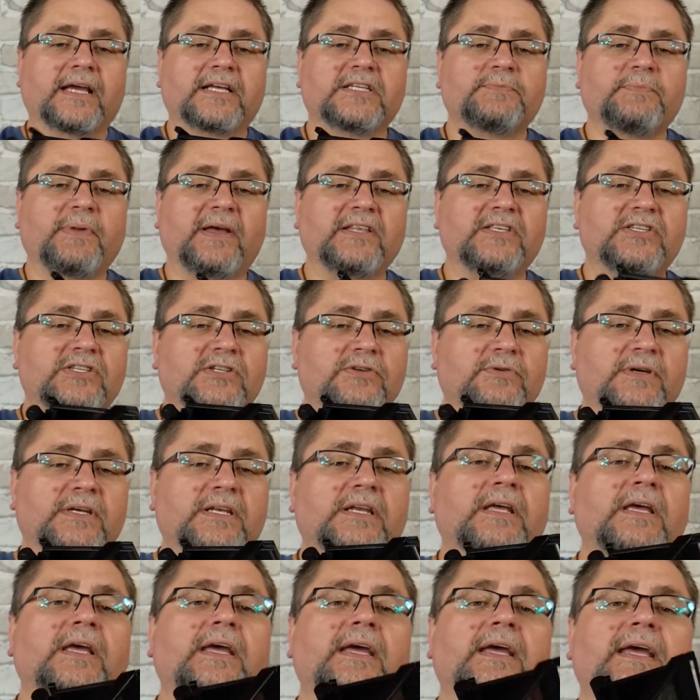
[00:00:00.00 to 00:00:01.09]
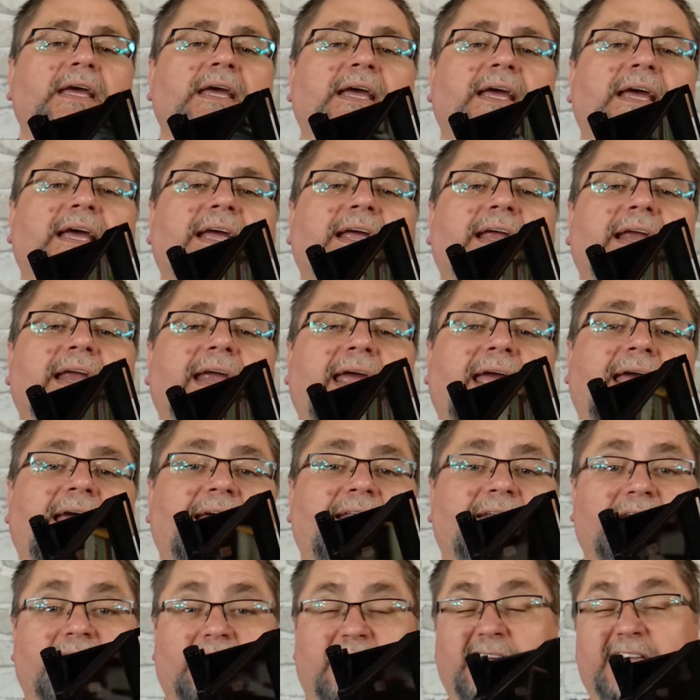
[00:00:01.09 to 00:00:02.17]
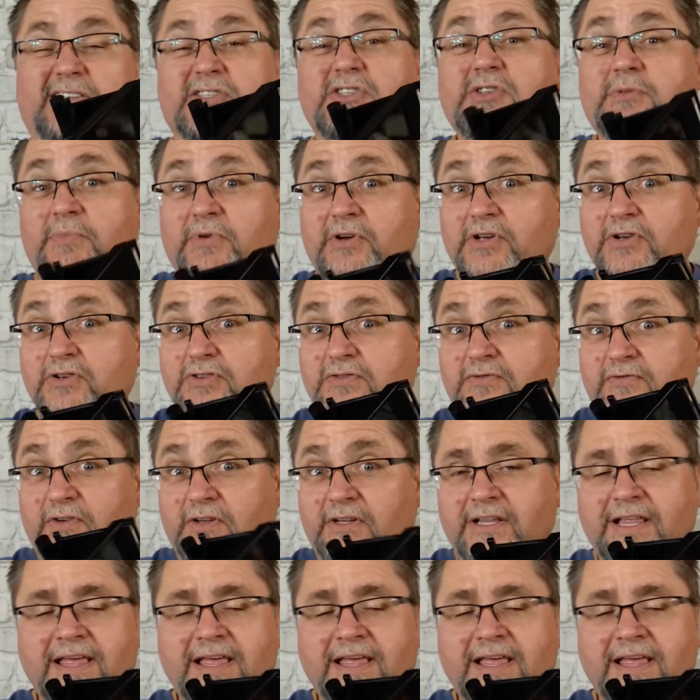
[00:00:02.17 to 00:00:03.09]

expense to it and it's super useful